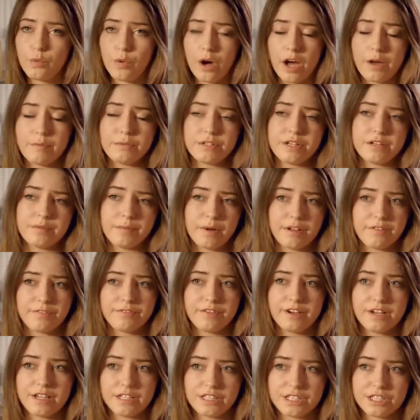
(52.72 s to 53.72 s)
what I'm doing in my
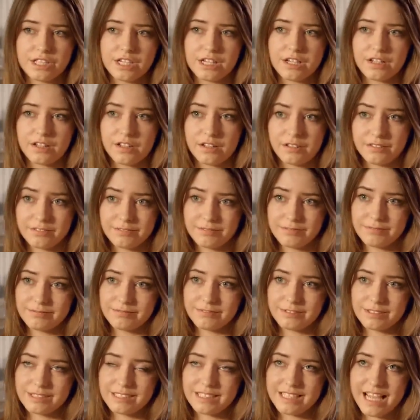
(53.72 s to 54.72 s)
first year
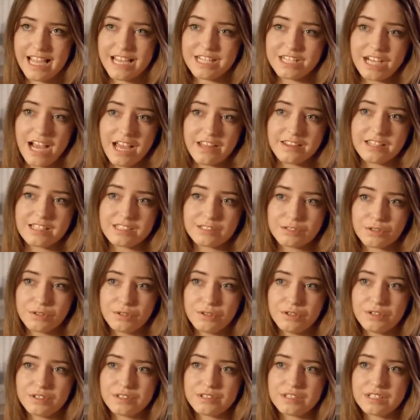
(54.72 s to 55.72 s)
stage at this
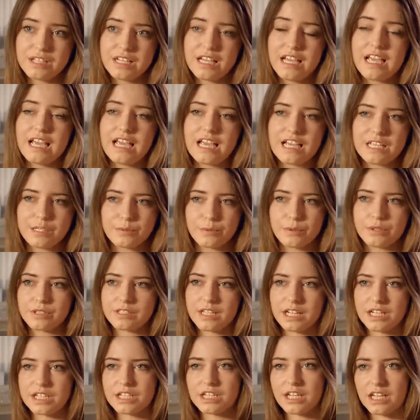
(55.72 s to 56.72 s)
course is what's
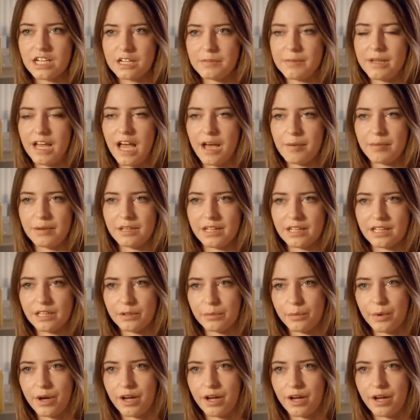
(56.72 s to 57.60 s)
actually going to be happening in the